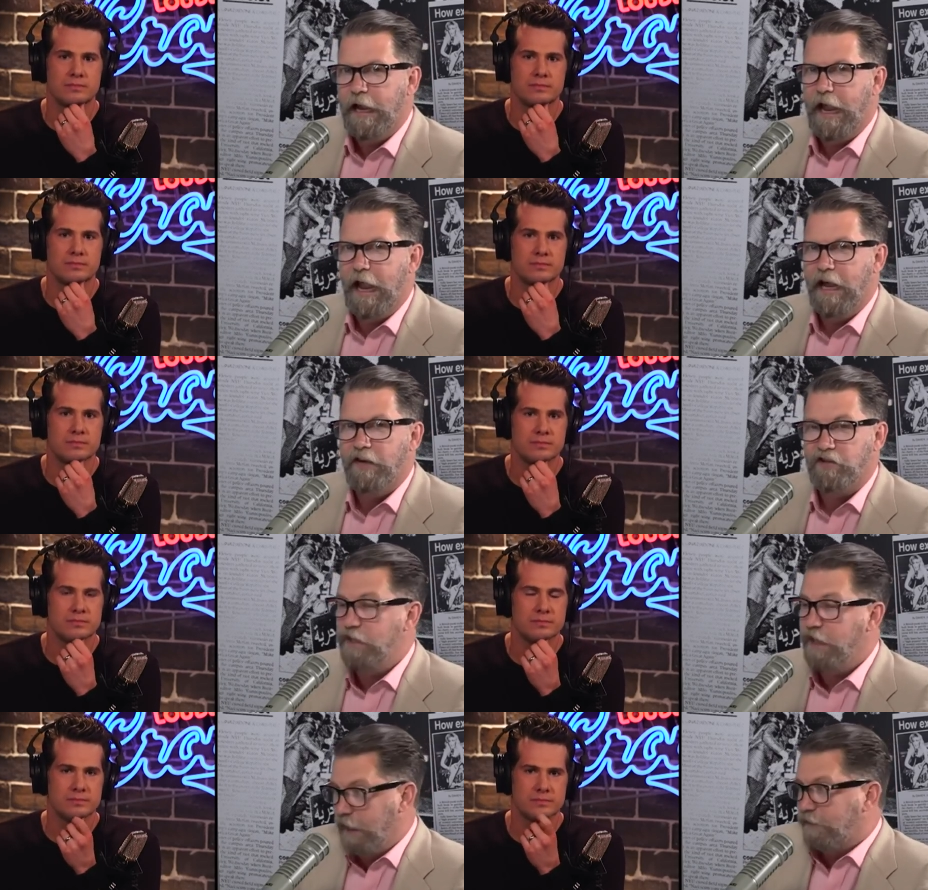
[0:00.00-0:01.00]
Speaker 1: And
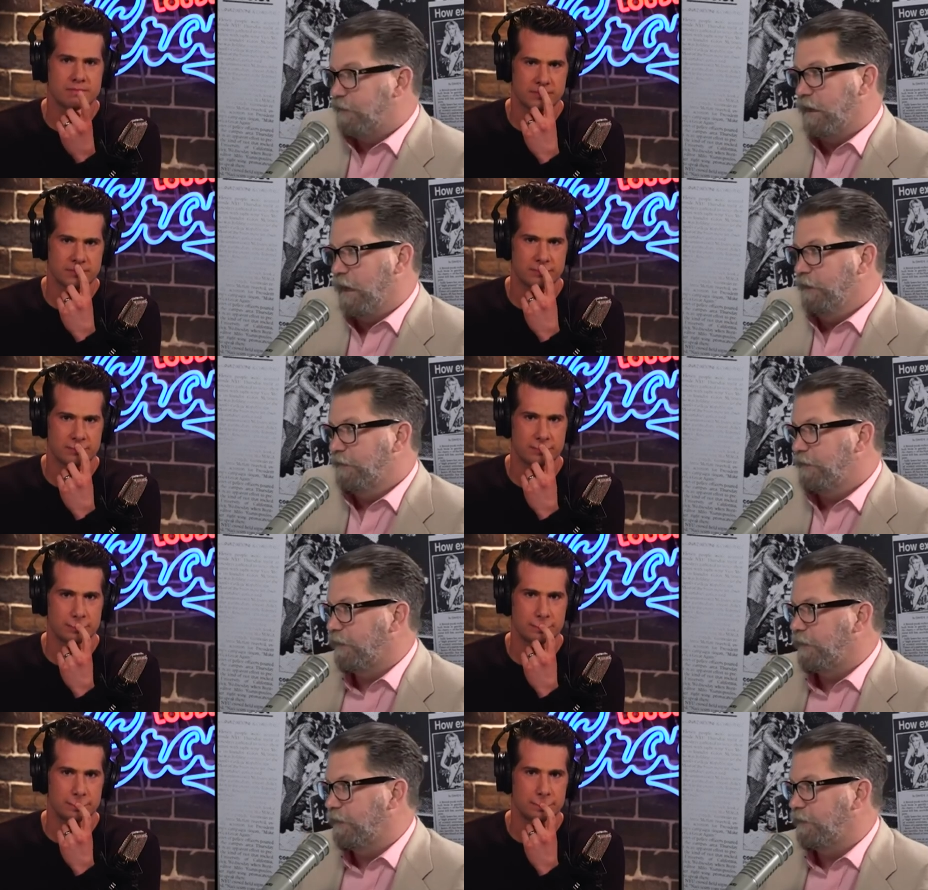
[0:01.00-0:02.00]
she hates his guts
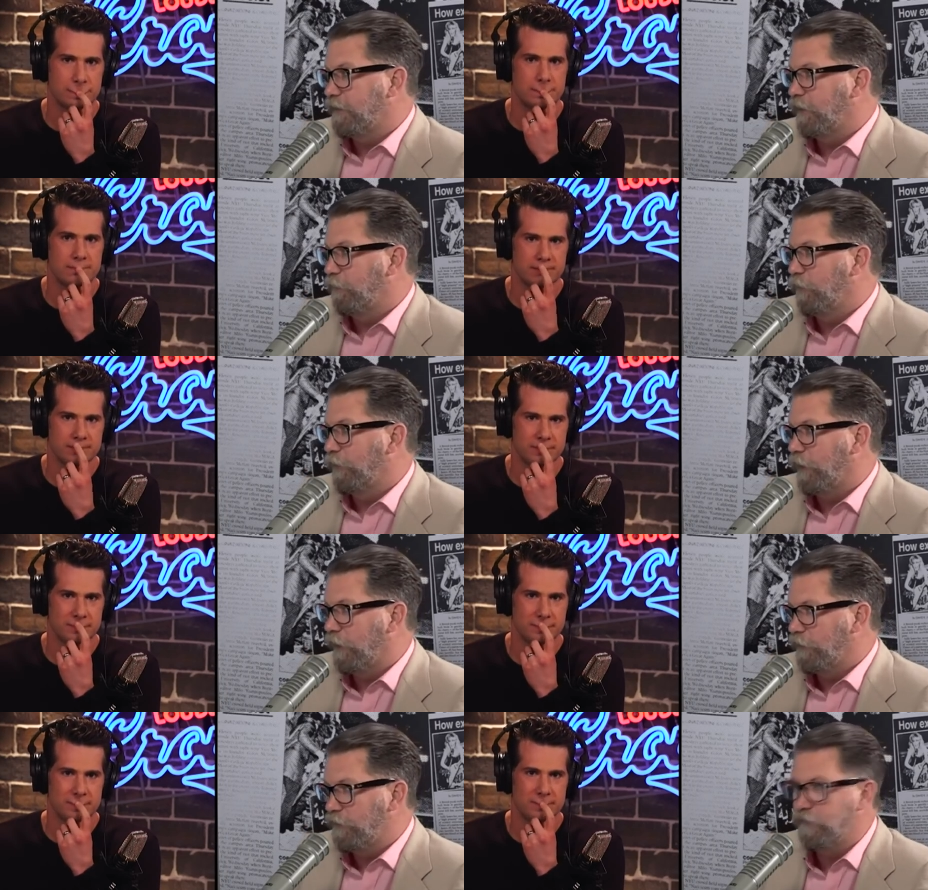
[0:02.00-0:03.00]
and thinks he's going to ruin the
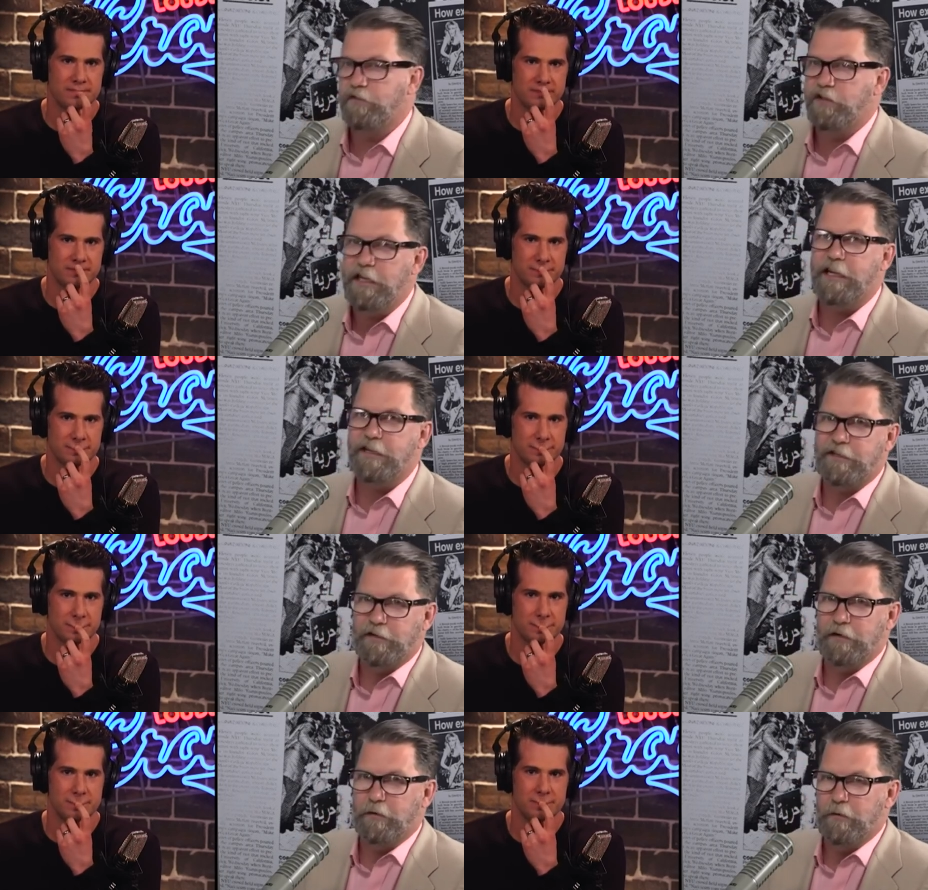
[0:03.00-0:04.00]
country. So she gets to
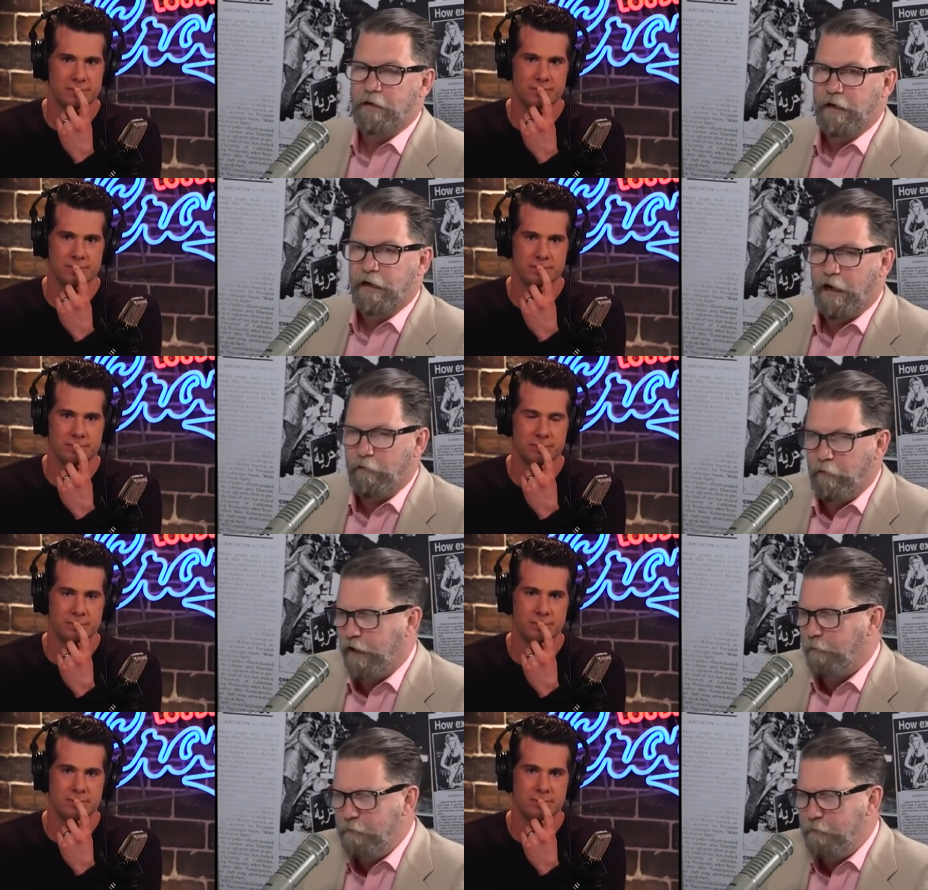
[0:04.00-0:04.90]
do a write